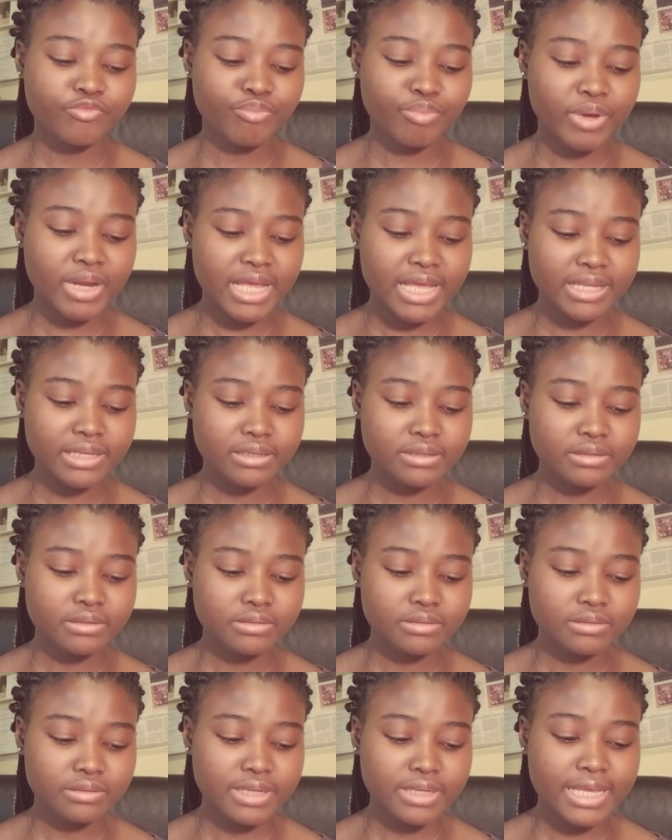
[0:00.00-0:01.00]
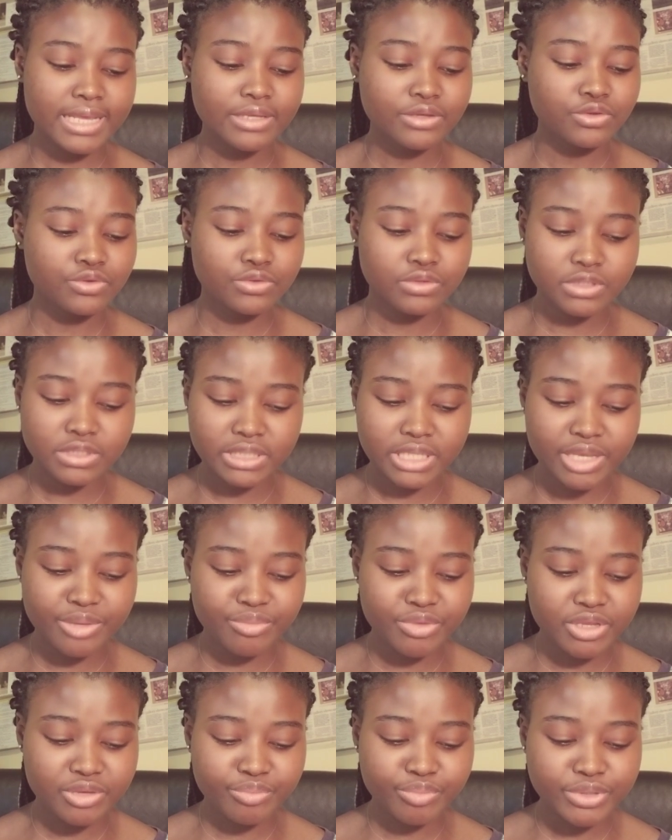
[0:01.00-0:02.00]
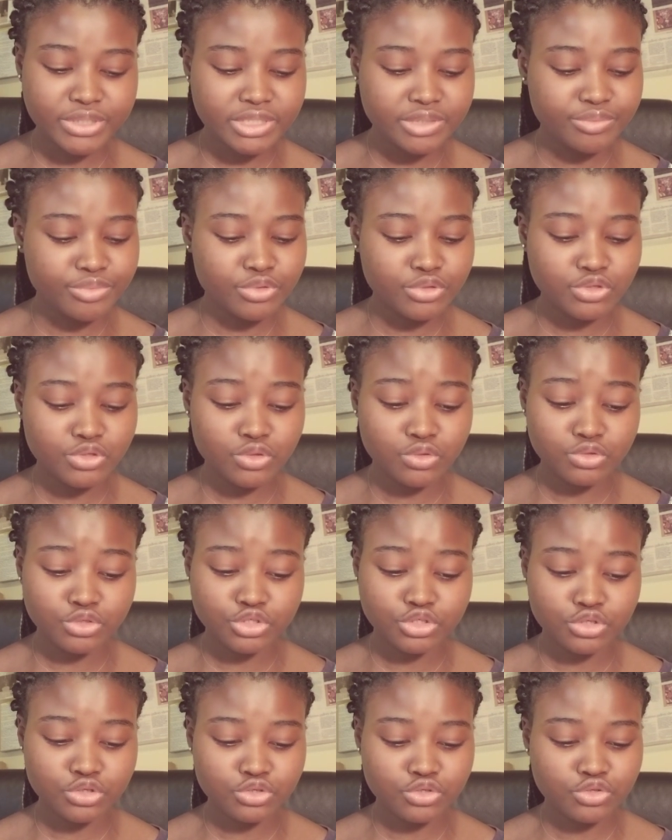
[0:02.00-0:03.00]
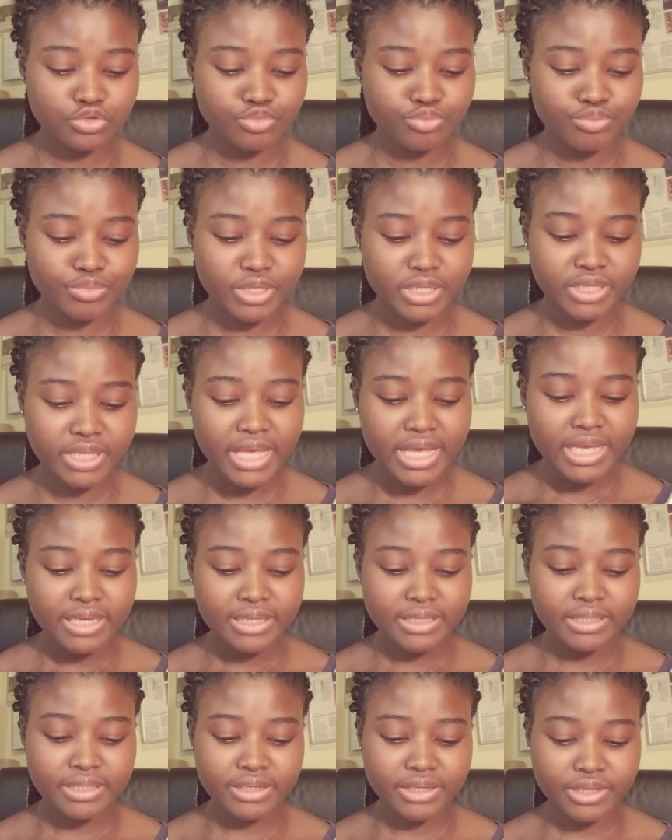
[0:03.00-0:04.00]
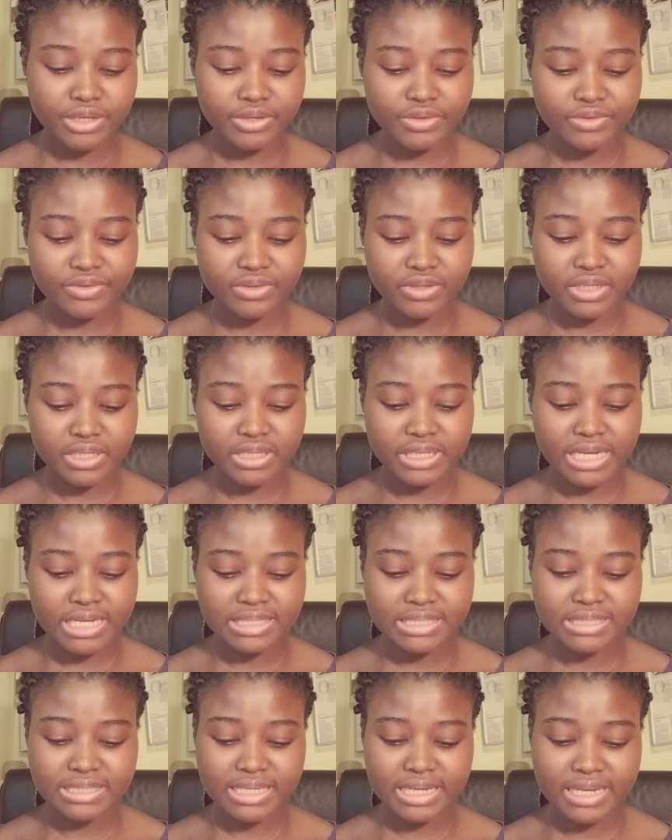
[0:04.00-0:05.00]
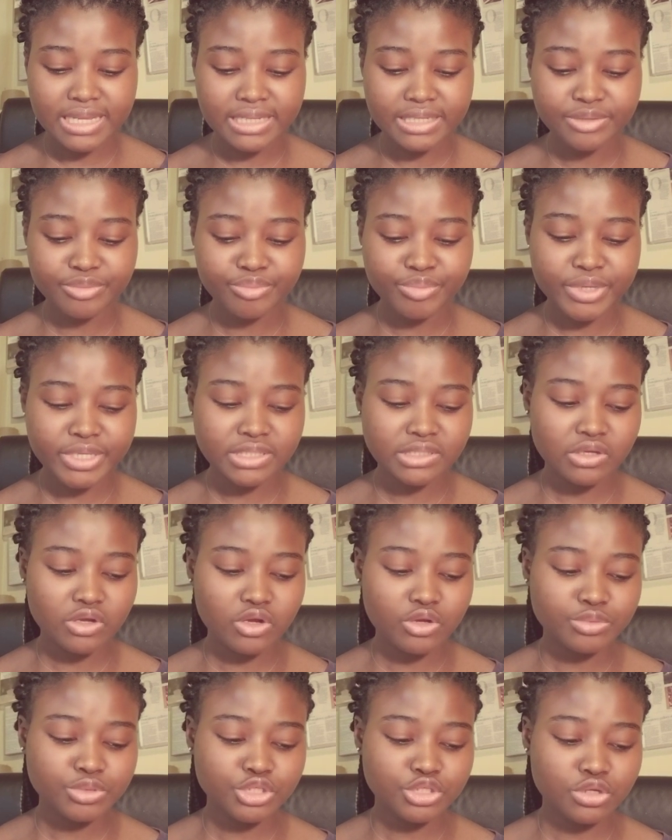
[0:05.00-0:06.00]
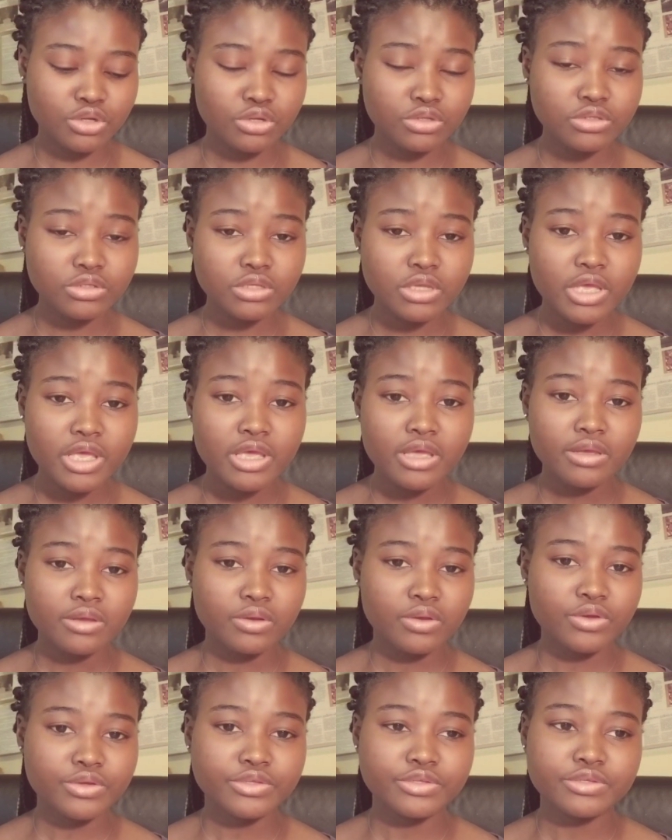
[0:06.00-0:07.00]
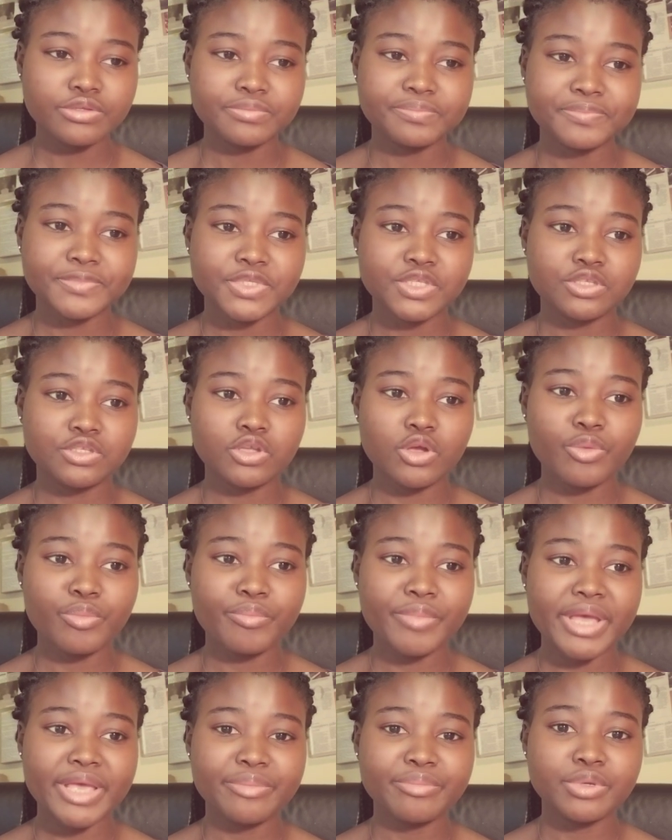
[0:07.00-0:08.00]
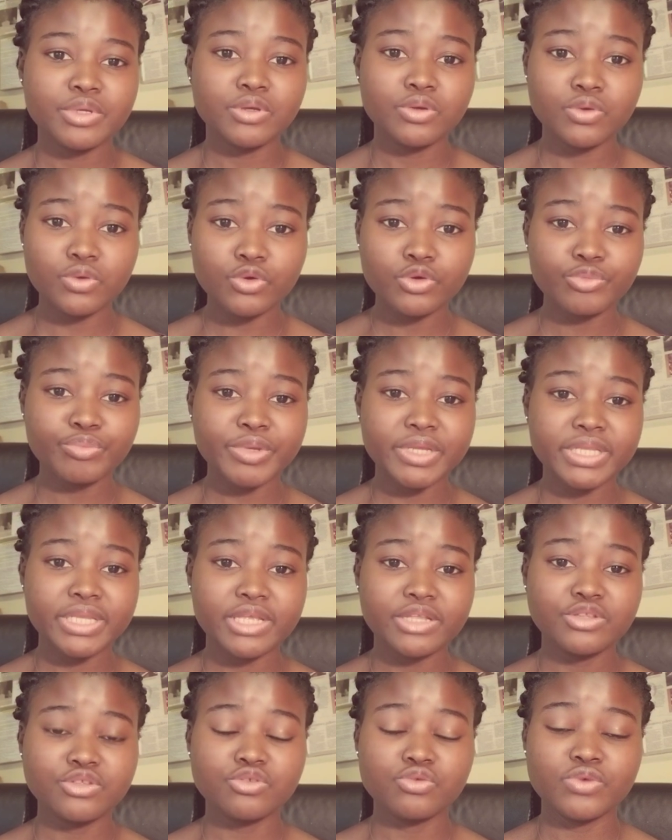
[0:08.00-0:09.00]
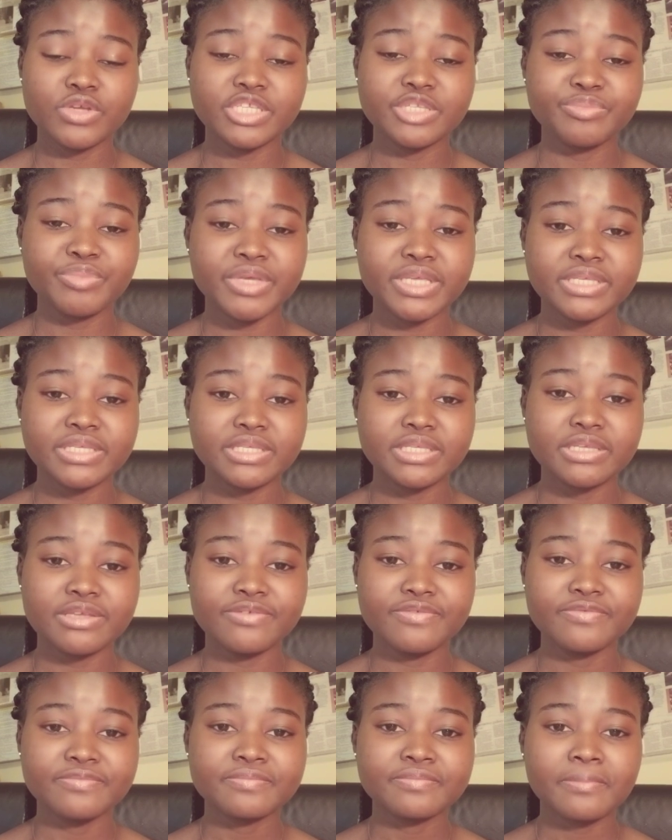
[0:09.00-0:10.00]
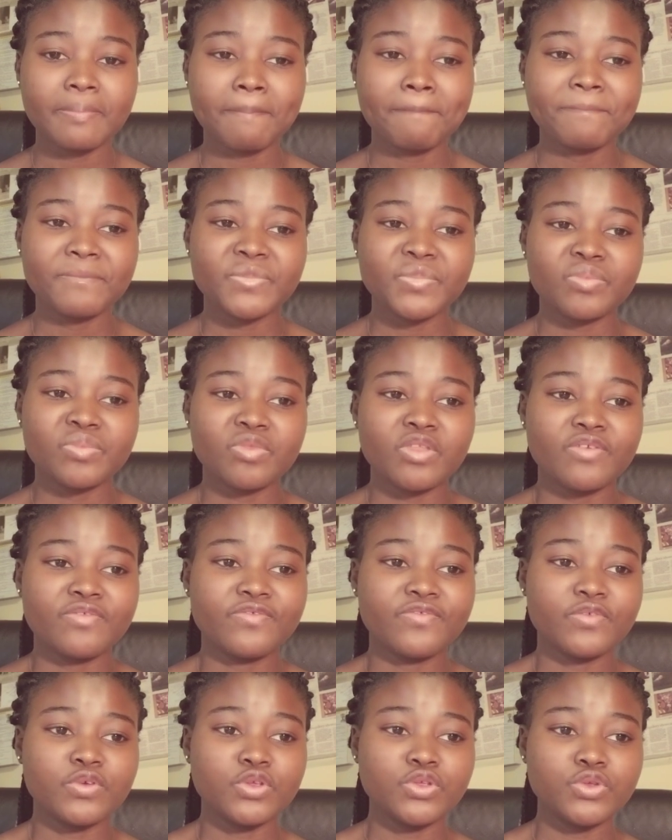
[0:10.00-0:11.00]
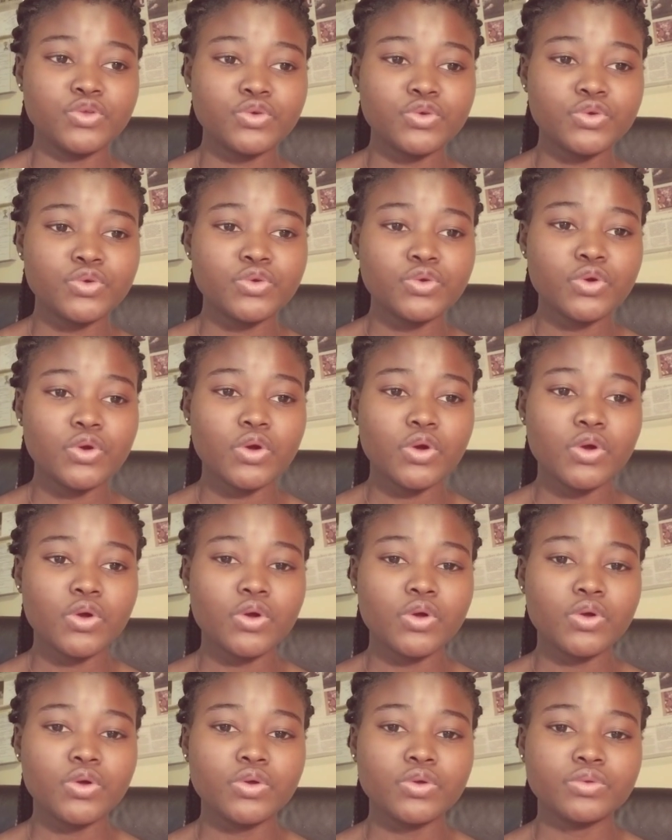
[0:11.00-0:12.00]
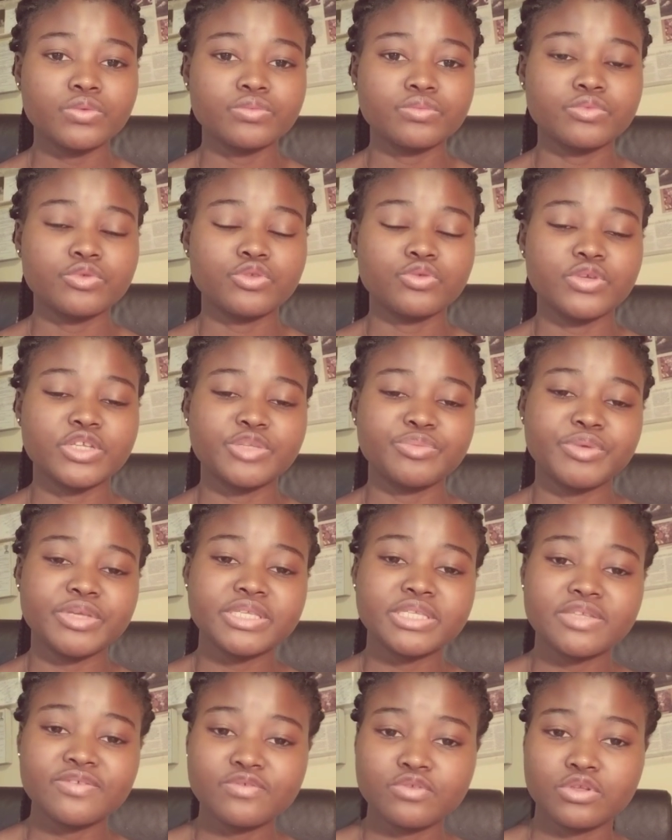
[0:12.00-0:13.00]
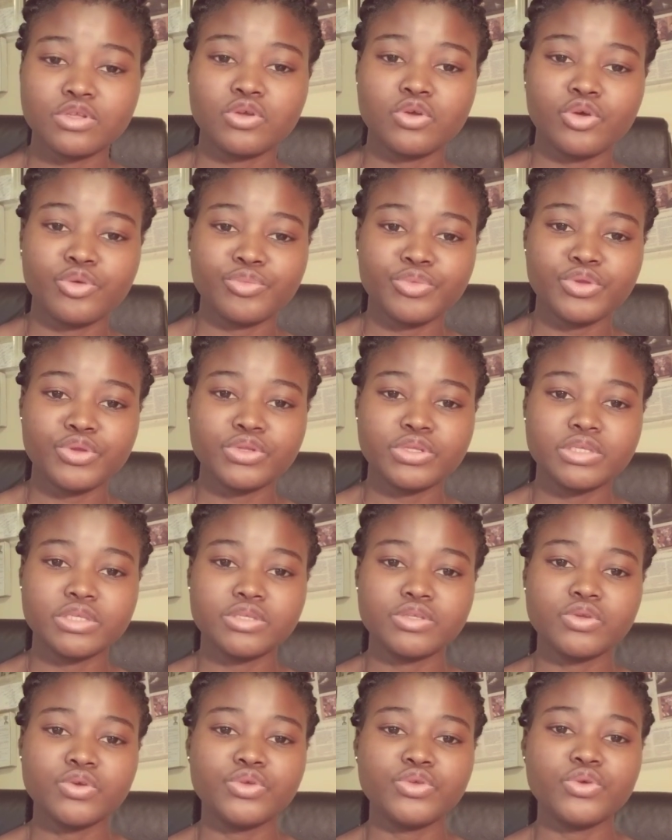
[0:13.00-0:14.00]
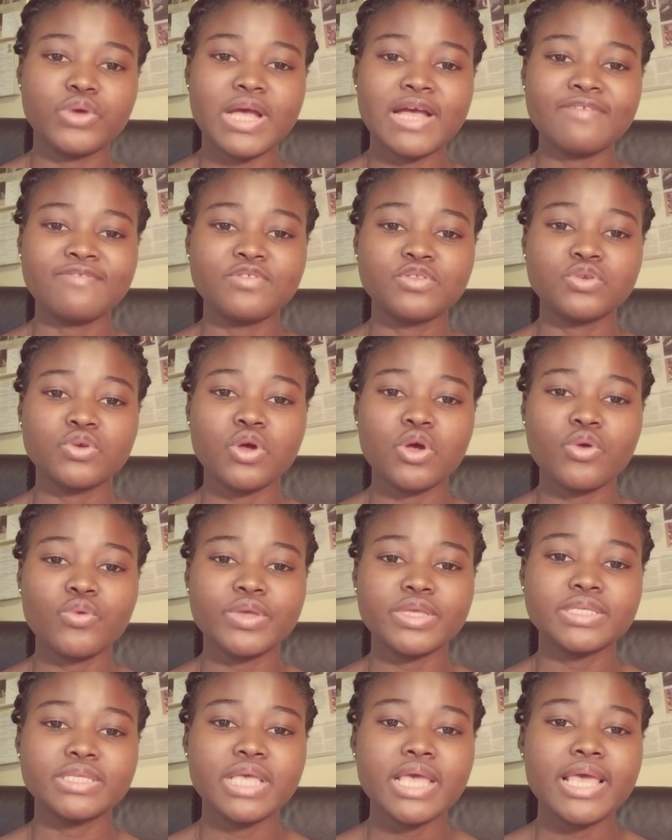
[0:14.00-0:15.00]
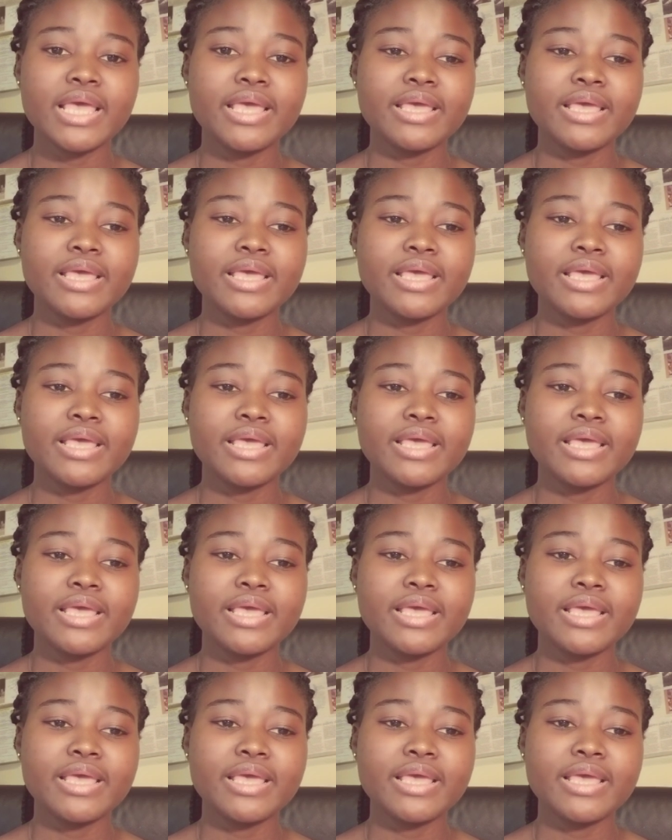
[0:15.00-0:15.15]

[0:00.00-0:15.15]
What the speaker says: planned, like you determine possible solutions to meet the health need and select the best options, because some might be good but then too expensive for you or too expensive to the community. So you have to always